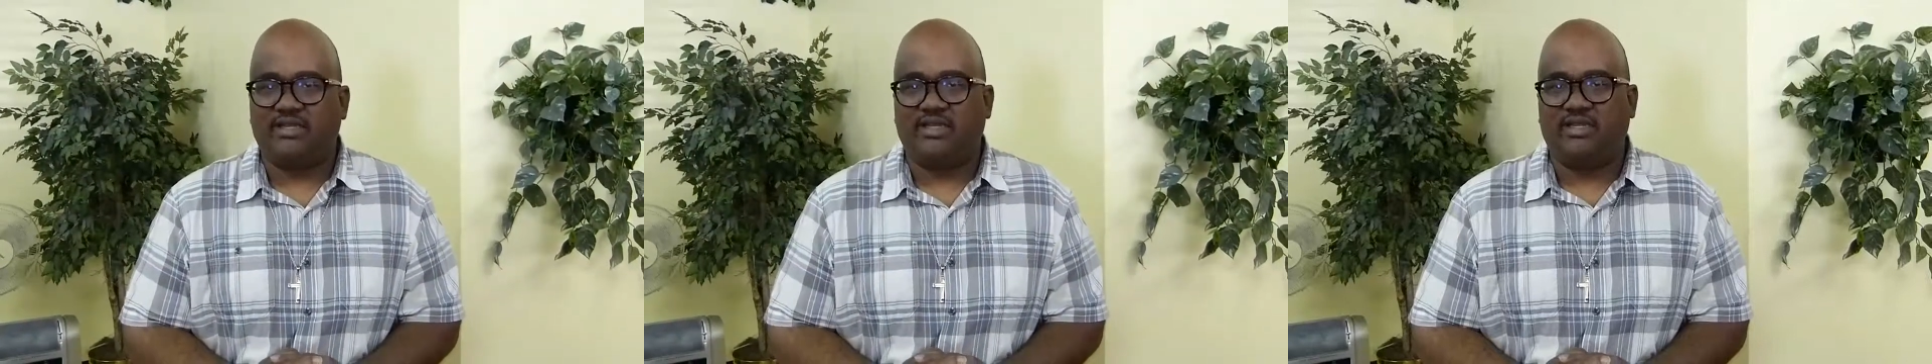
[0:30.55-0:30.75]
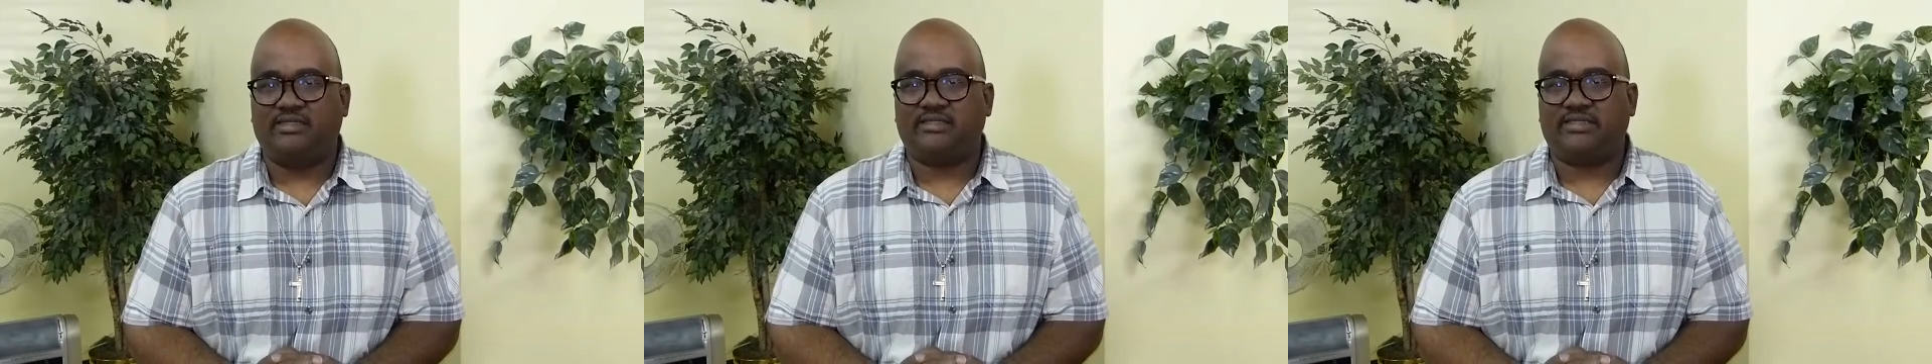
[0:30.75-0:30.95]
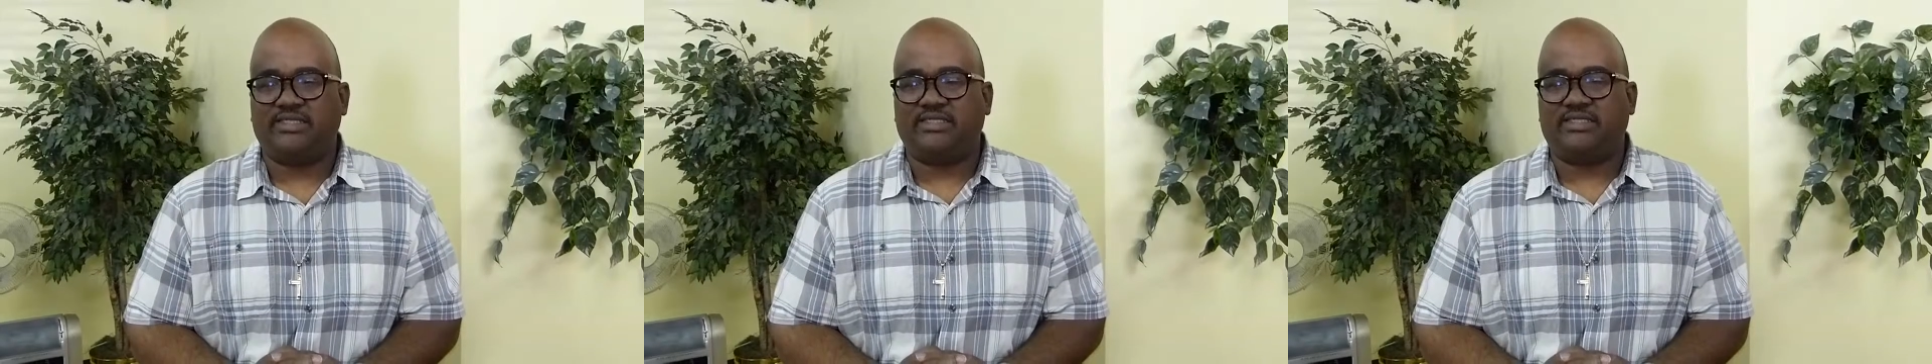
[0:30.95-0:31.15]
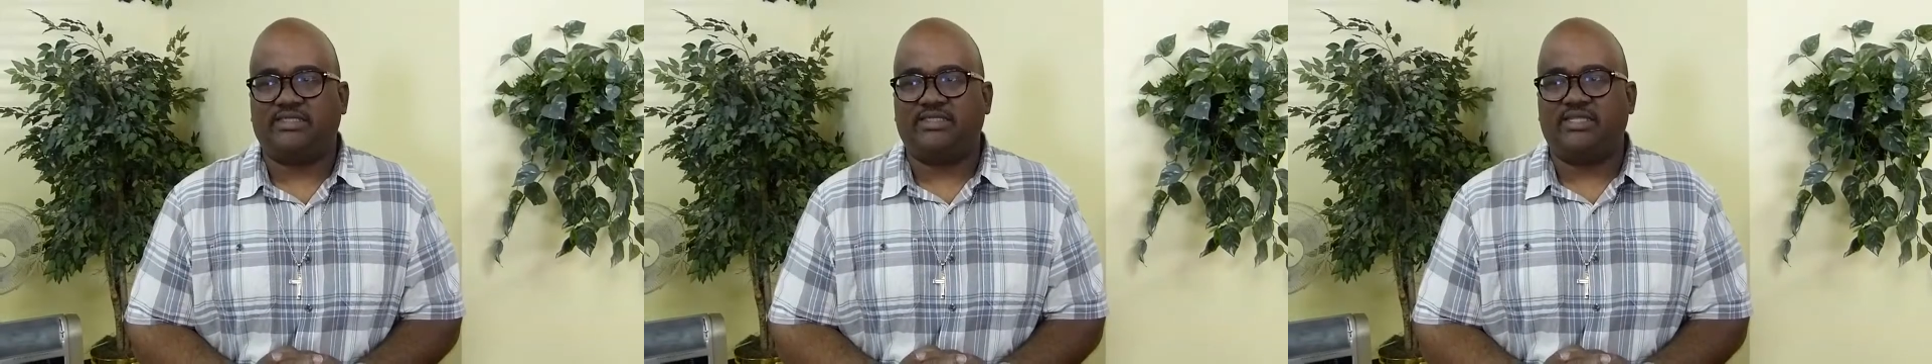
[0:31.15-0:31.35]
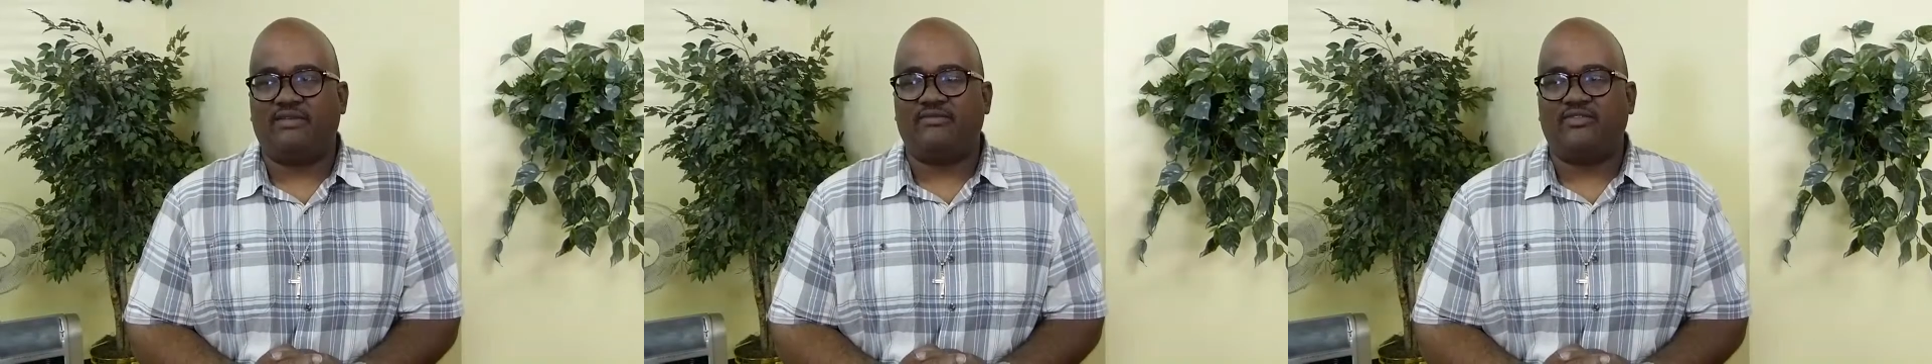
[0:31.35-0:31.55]
Hut,
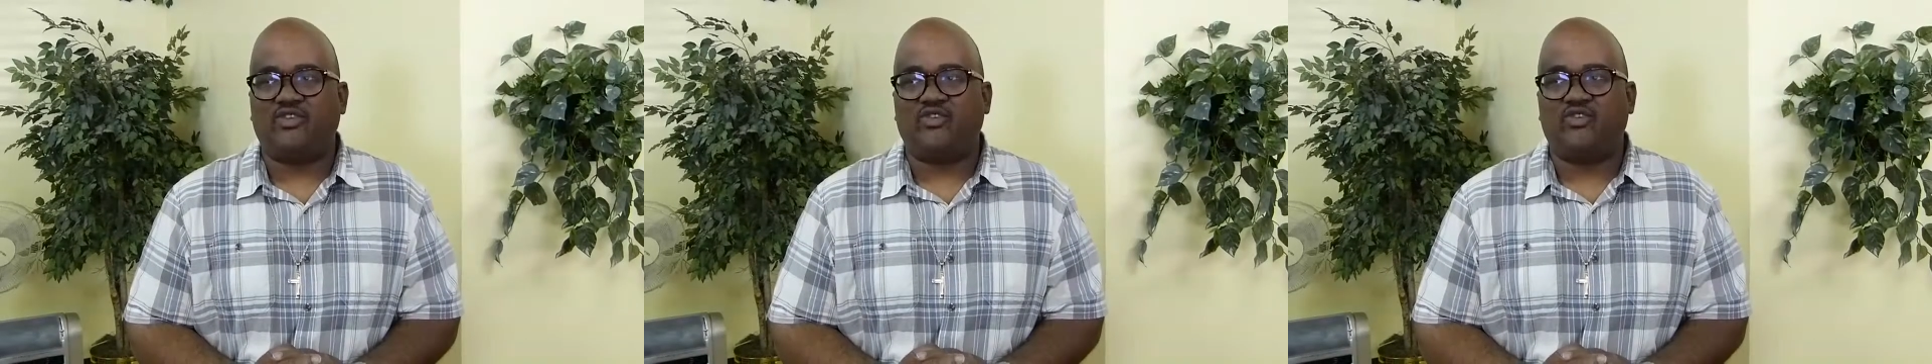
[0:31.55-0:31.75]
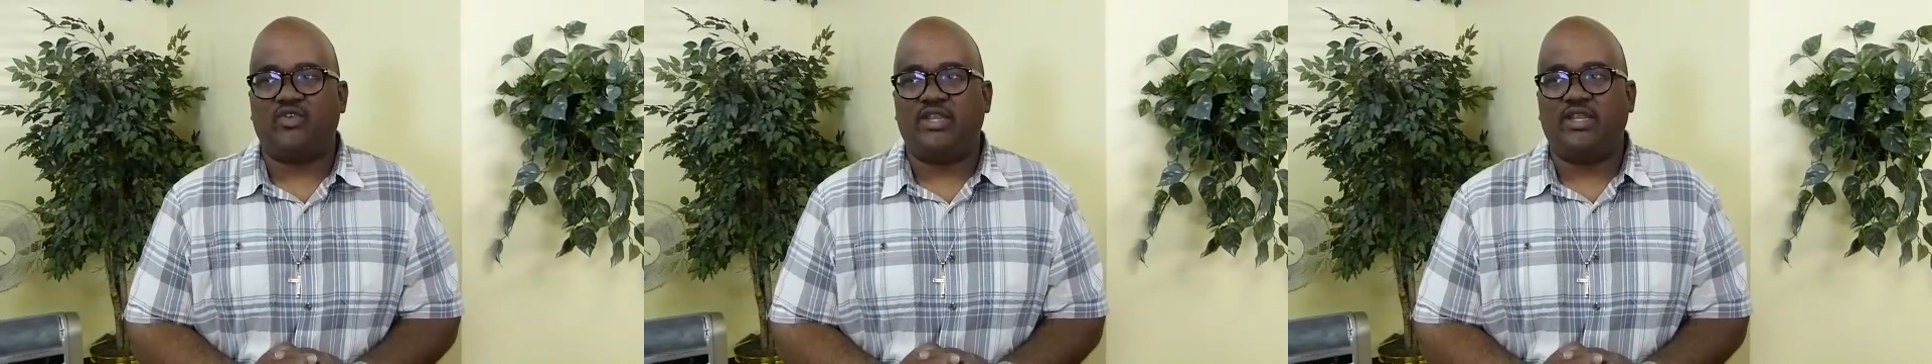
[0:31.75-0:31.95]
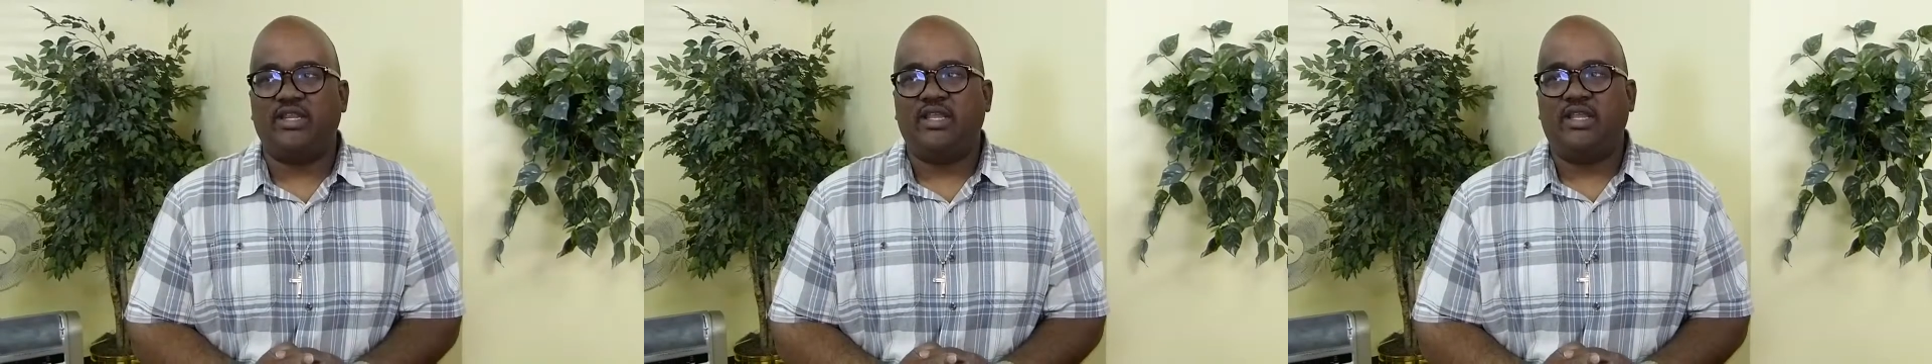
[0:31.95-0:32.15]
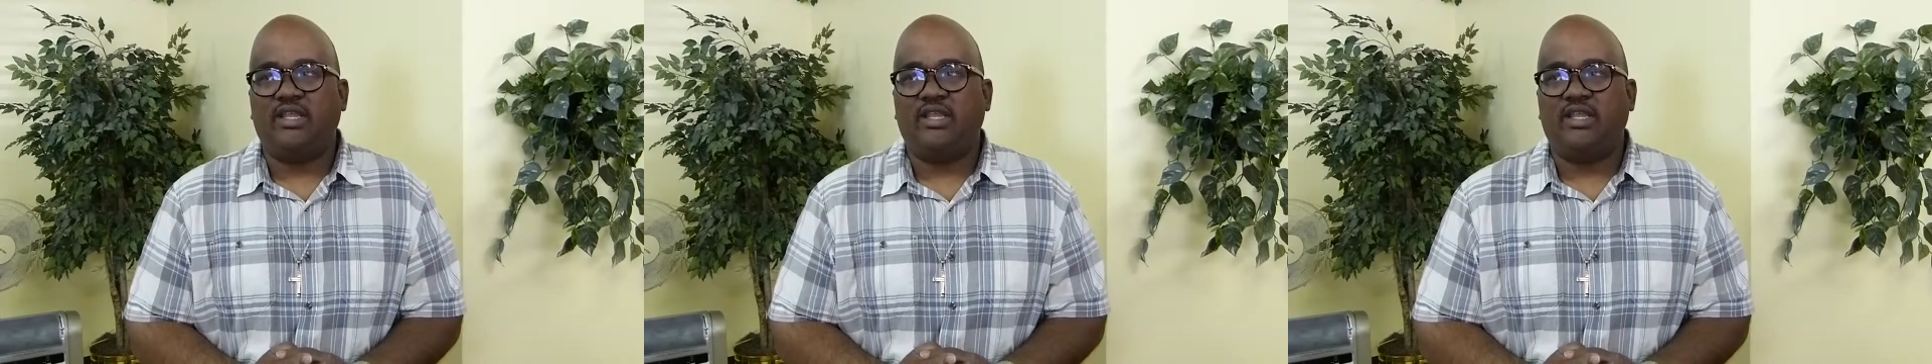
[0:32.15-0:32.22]
67th Street.